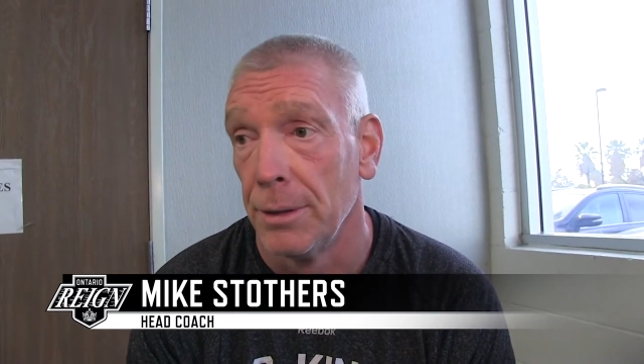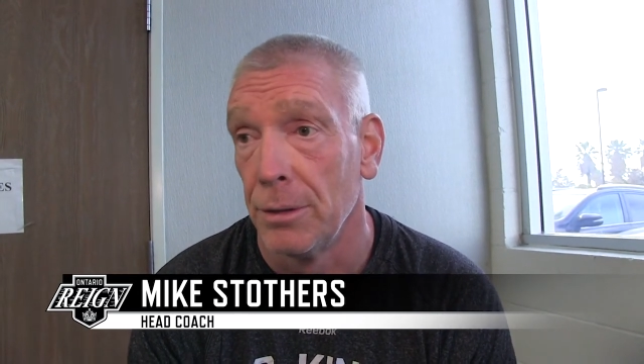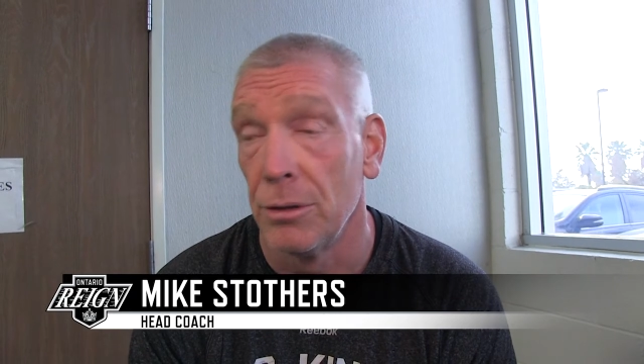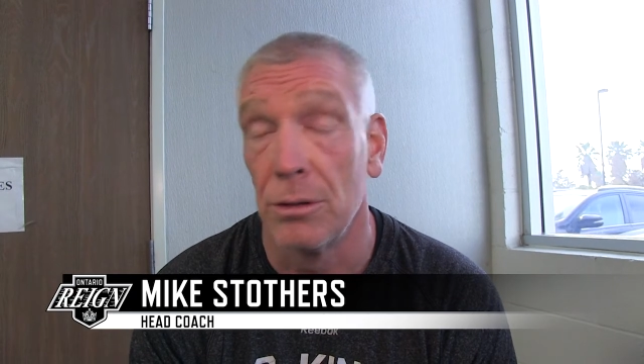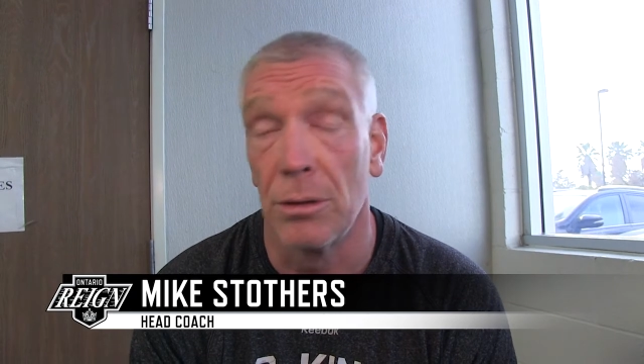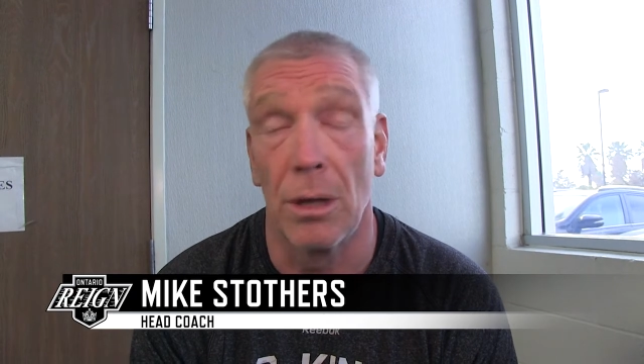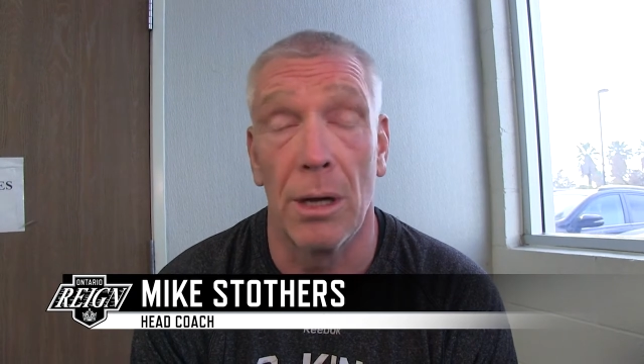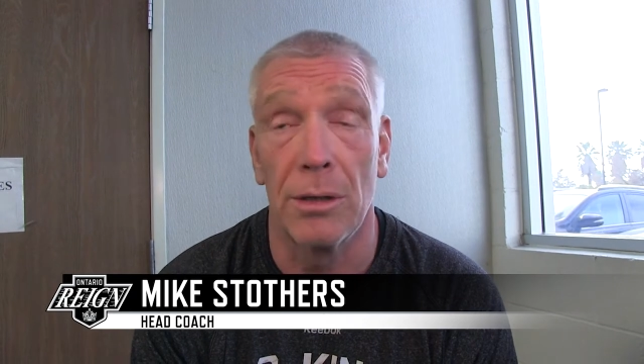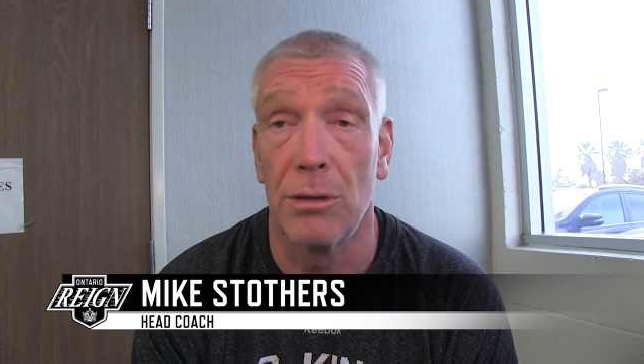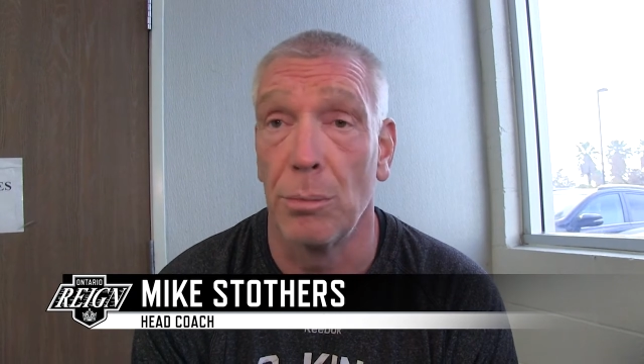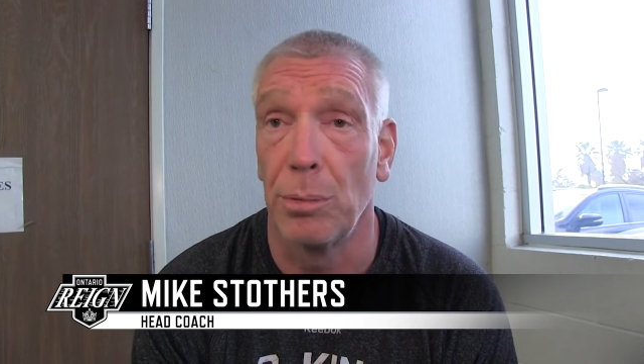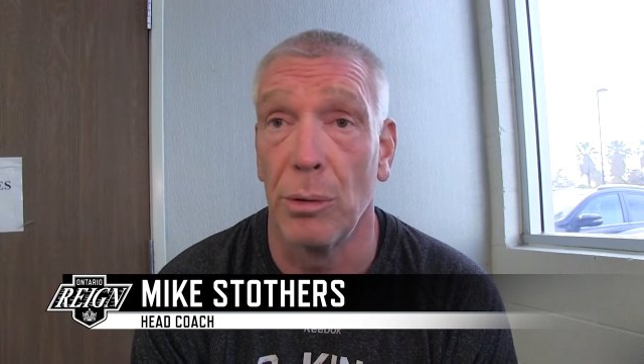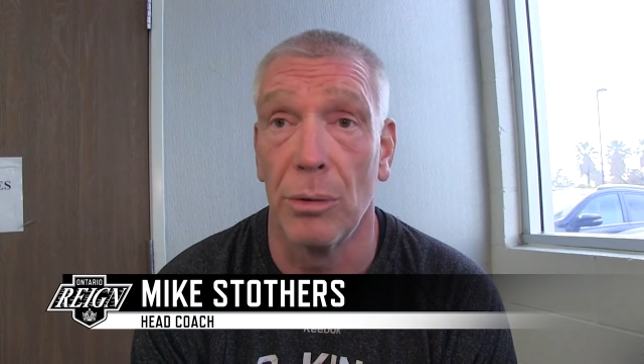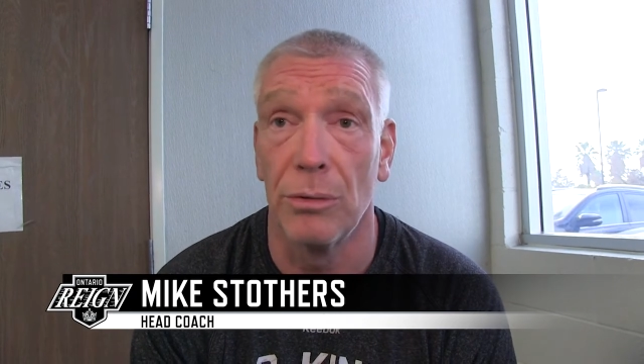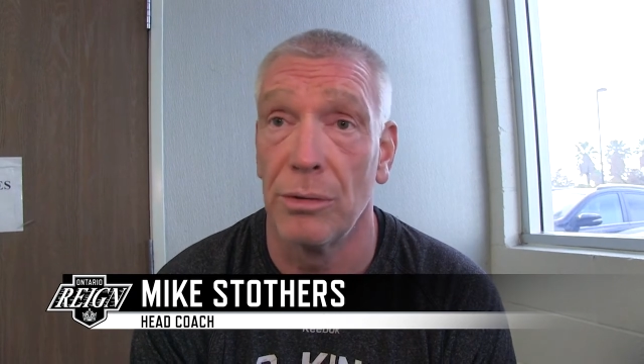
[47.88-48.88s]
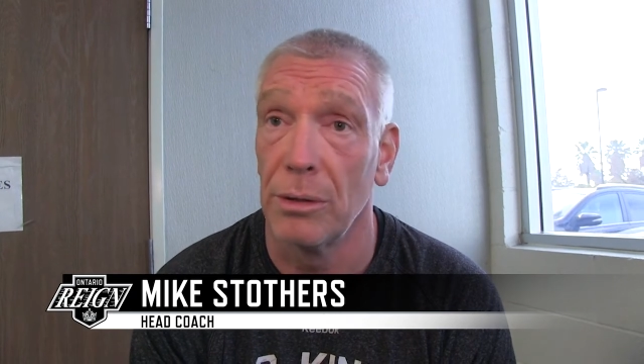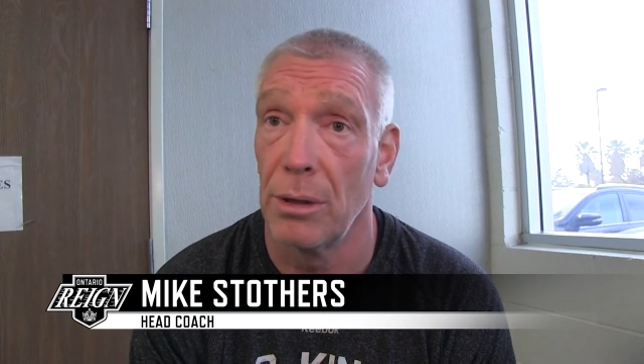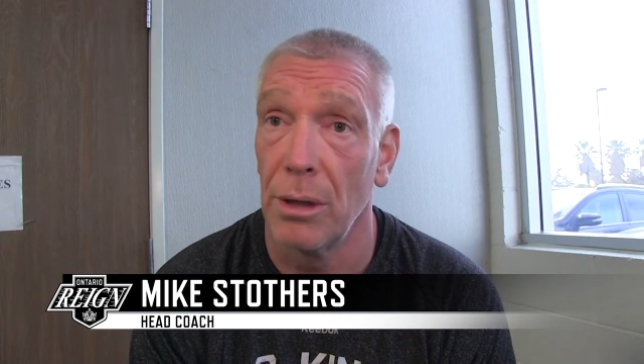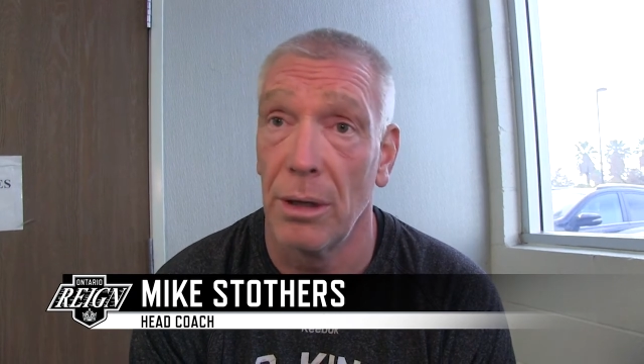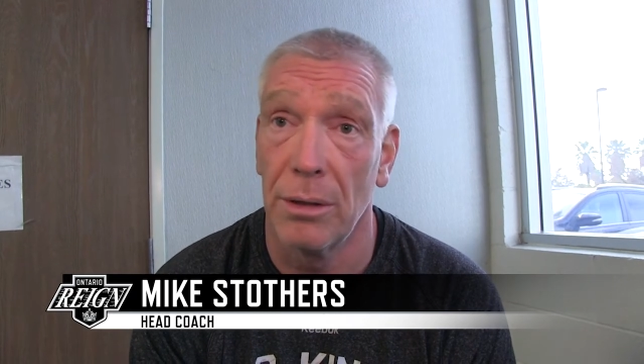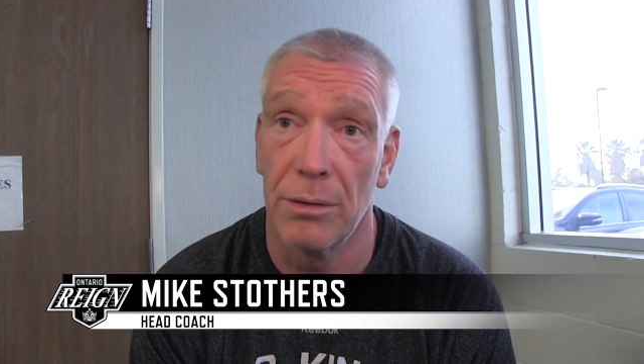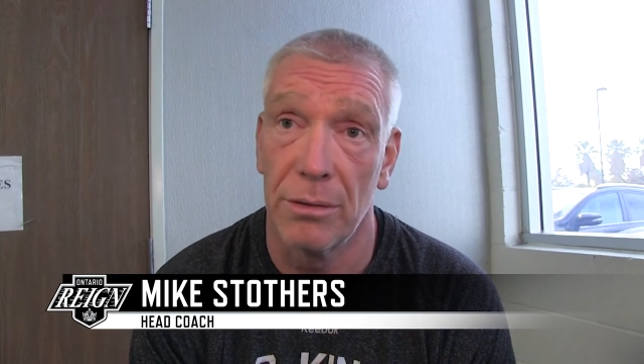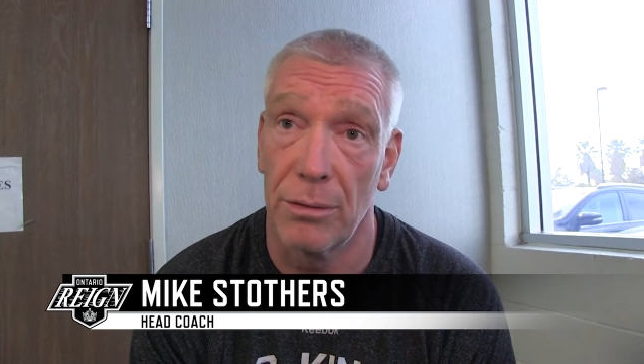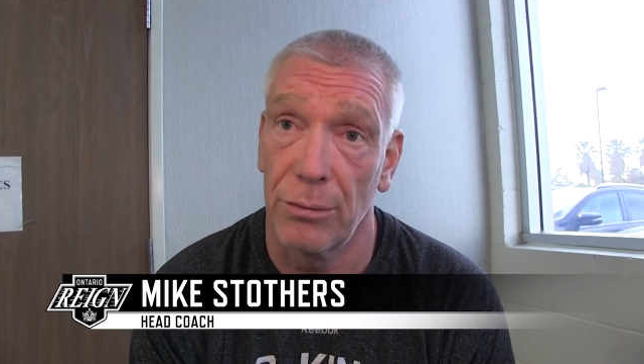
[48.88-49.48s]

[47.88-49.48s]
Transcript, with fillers: There's lots of pros and cons